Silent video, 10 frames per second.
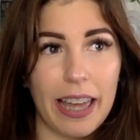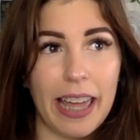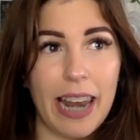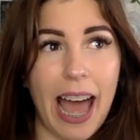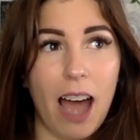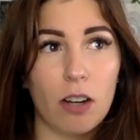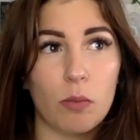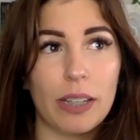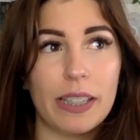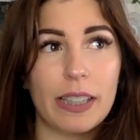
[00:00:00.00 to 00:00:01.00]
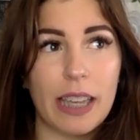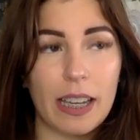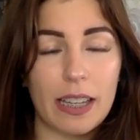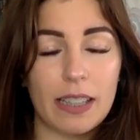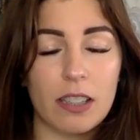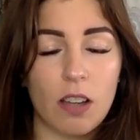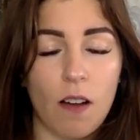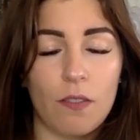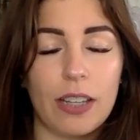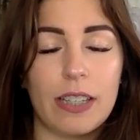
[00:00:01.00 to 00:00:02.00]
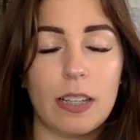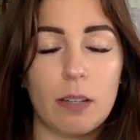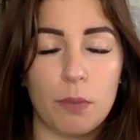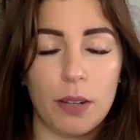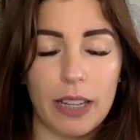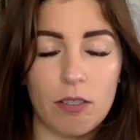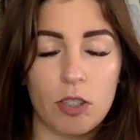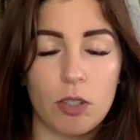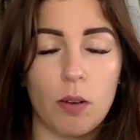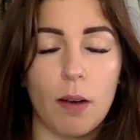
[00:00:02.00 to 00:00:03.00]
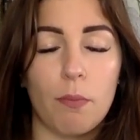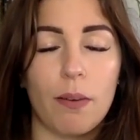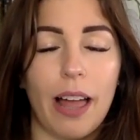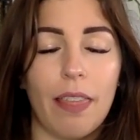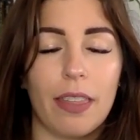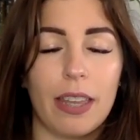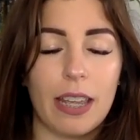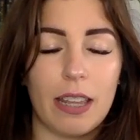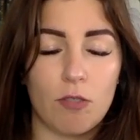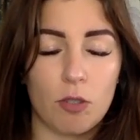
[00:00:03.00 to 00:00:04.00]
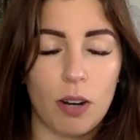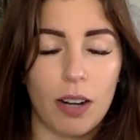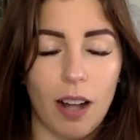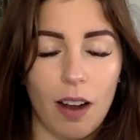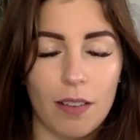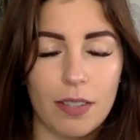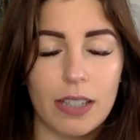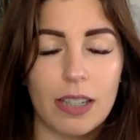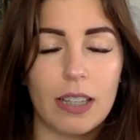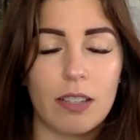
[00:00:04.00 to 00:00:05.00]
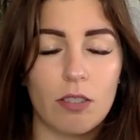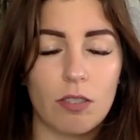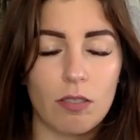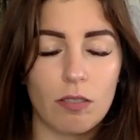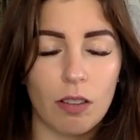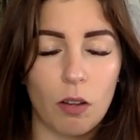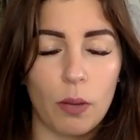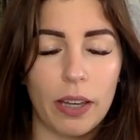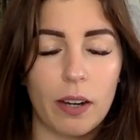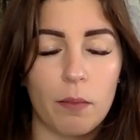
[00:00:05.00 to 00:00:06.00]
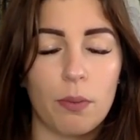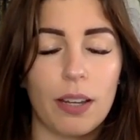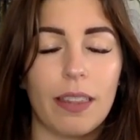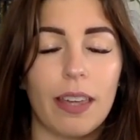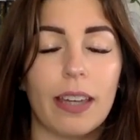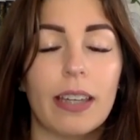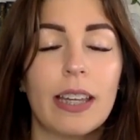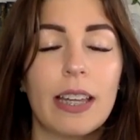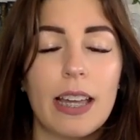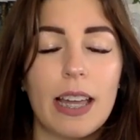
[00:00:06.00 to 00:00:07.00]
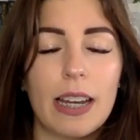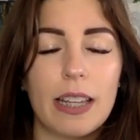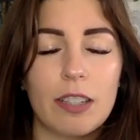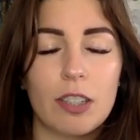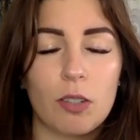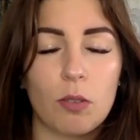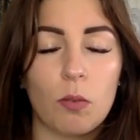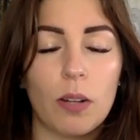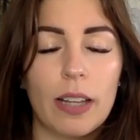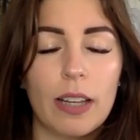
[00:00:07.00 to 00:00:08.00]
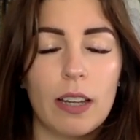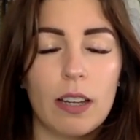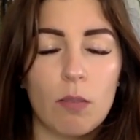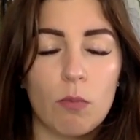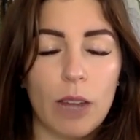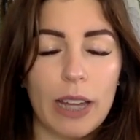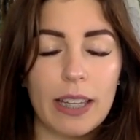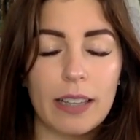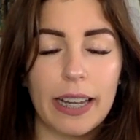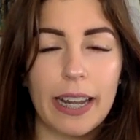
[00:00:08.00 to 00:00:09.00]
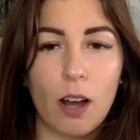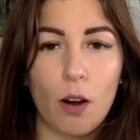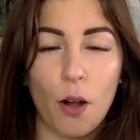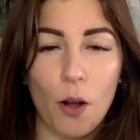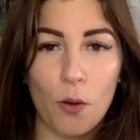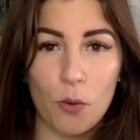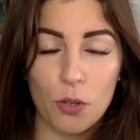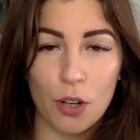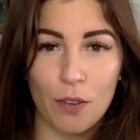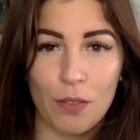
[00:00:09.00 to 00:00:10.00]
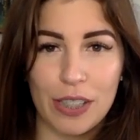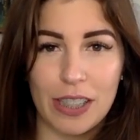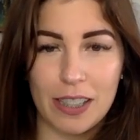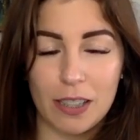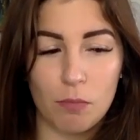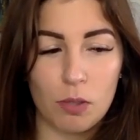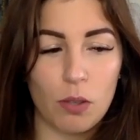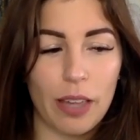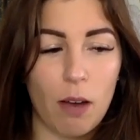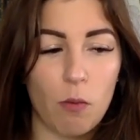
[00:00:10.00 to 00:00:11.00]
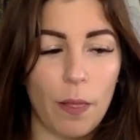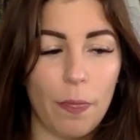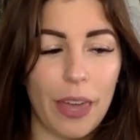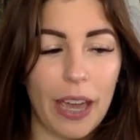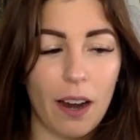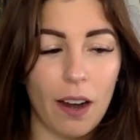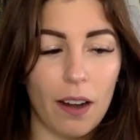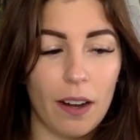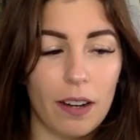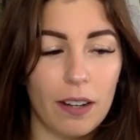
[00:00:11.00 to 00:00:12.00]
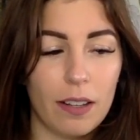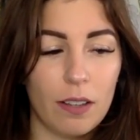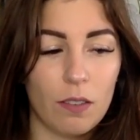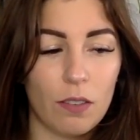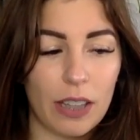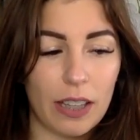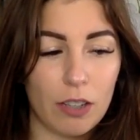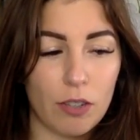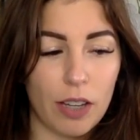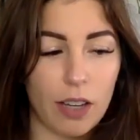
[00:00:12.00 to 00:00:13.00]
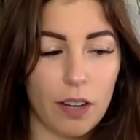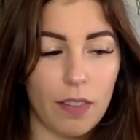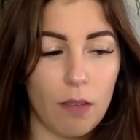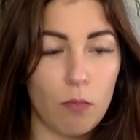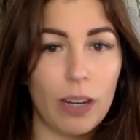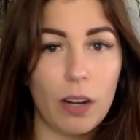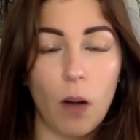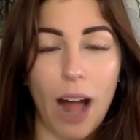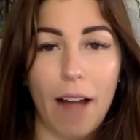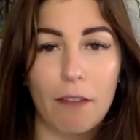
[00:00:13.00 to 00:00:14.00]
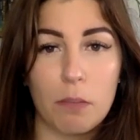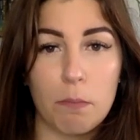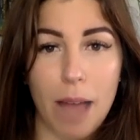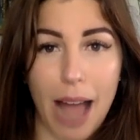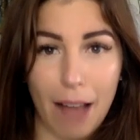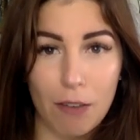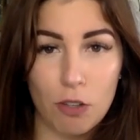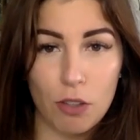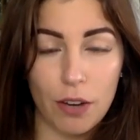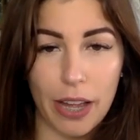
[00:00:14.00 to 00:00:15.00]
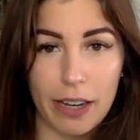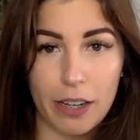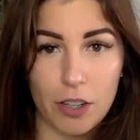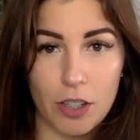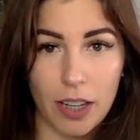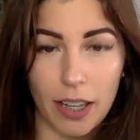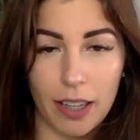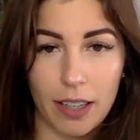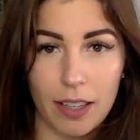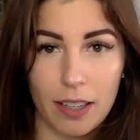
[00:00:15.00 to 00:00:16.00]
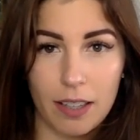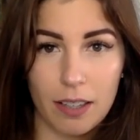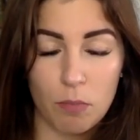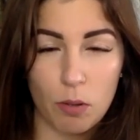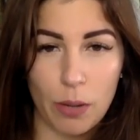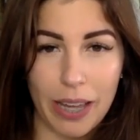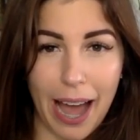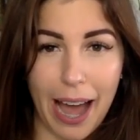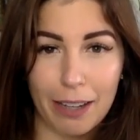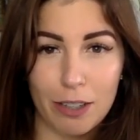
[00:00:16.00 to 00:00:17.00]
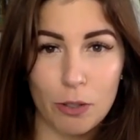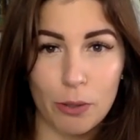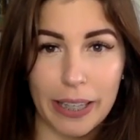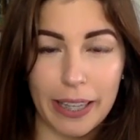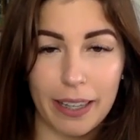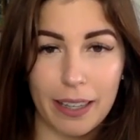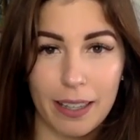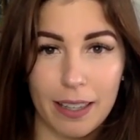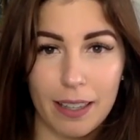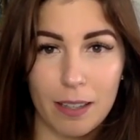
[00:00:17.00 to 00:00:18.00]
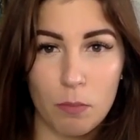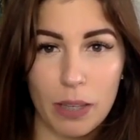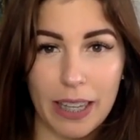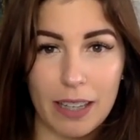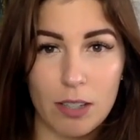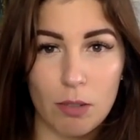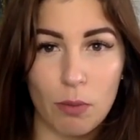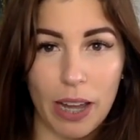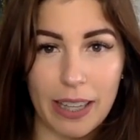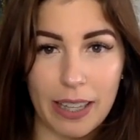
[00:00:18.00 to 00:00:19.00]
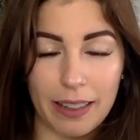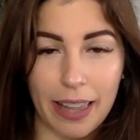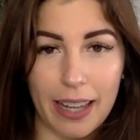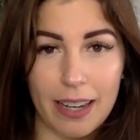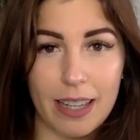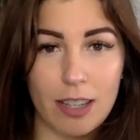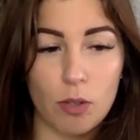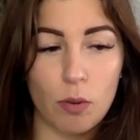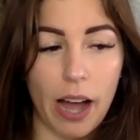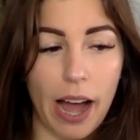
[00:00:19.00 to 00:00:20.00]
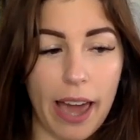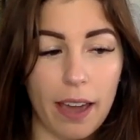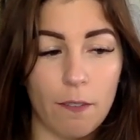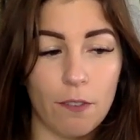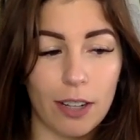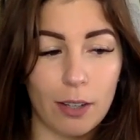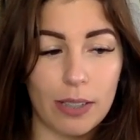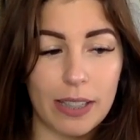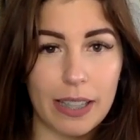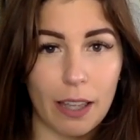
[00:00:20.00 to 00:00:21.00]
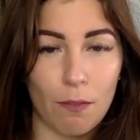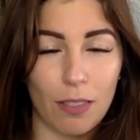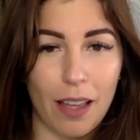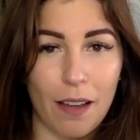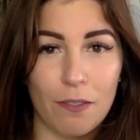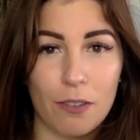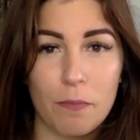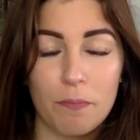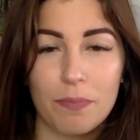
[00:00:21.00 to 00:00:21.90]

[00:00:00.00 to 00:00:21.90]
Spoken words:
And how do we sink and soften deeper into our breath and into our hearts and into slowing our breathing and into regulating our own nervous system so that when they're feeling triggered, that we don't have to match their energy, but we actually begin to regulate into a higher frequency of love.